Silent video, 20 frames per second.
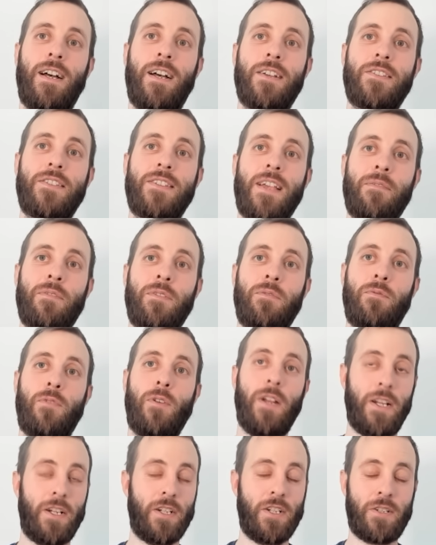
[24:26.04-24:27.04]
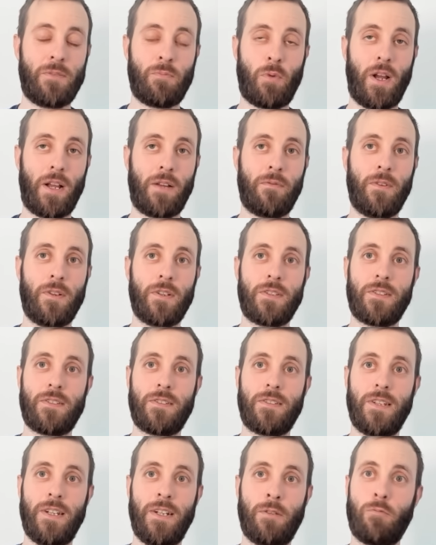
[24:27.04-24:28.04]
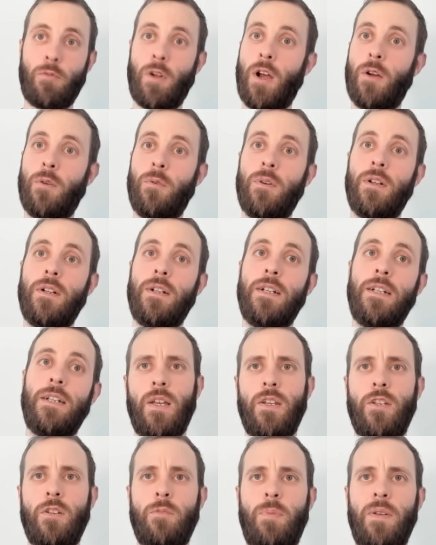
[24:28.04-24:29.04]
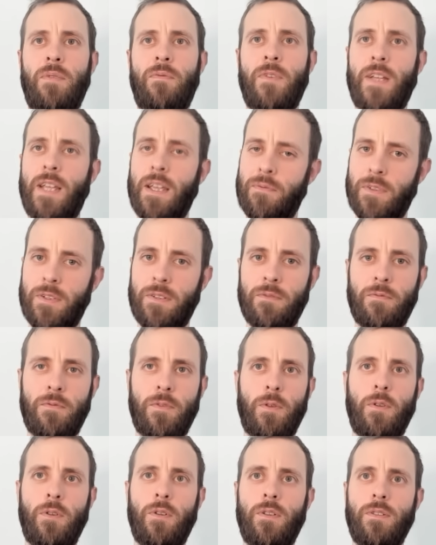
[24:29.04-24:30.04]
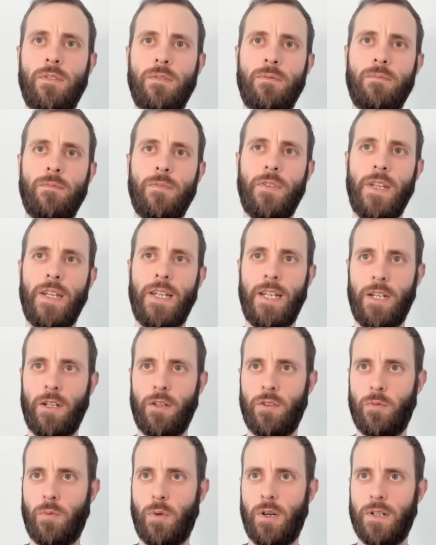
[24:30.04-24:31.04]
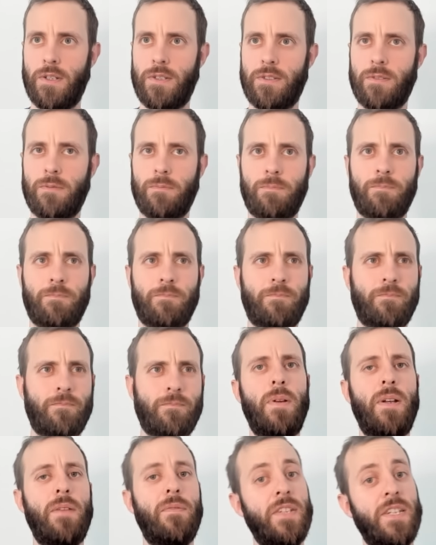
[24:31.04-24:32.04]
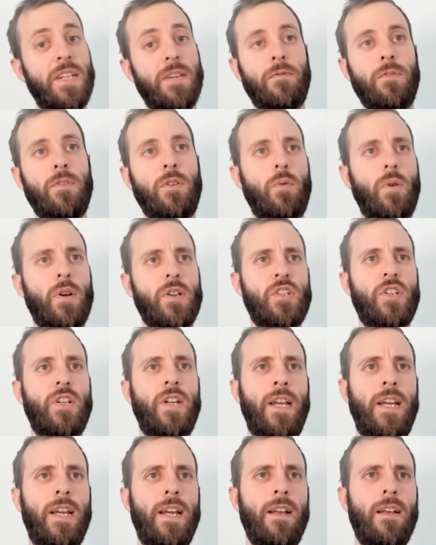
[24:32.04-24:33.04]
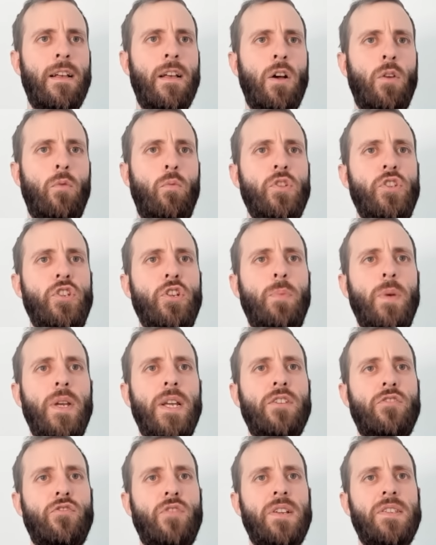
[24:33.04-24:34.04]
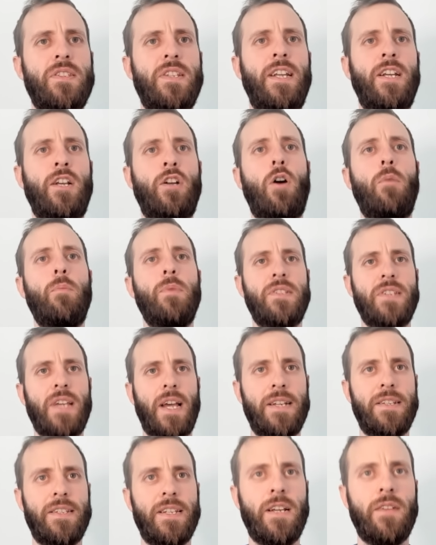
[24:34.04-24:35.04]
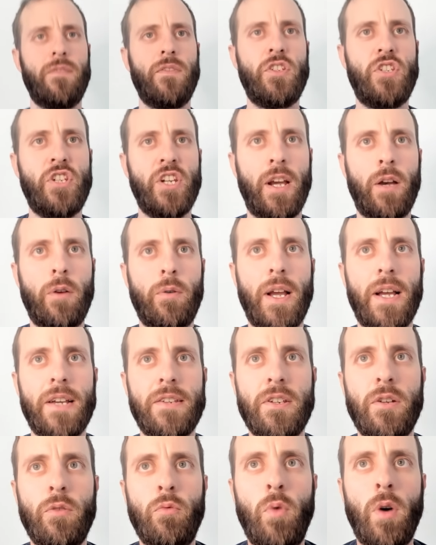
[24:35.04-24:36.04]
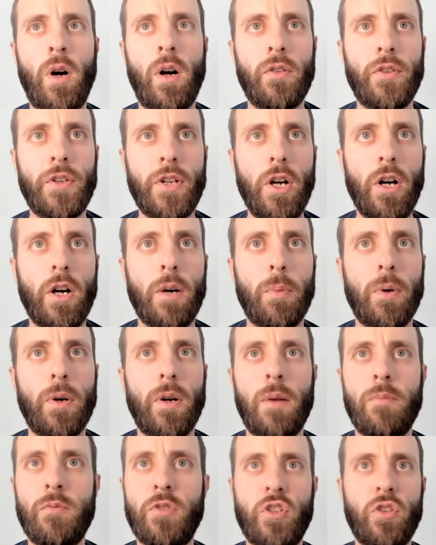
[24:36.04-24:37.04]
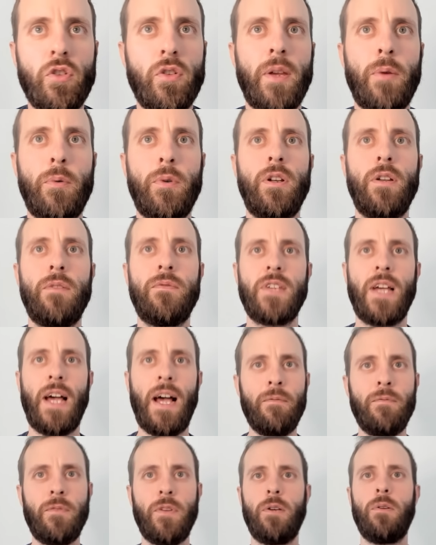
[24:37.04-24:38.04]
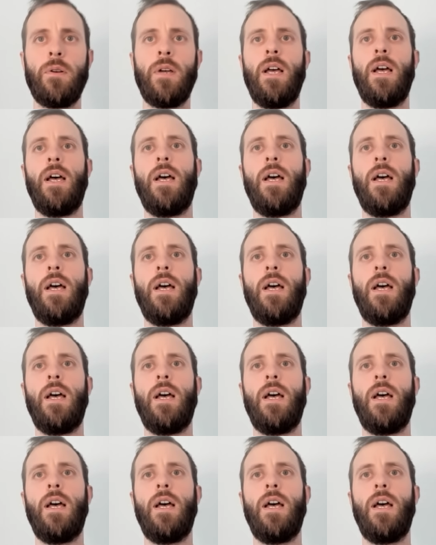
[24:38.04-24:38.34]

7 full English breakfasts in a row, you'd be forgiven for thinking otherwise. Bit of a different question here. Would you be interested in commentating at the GeoGuessr World Cup? I'm sure they would love to have you.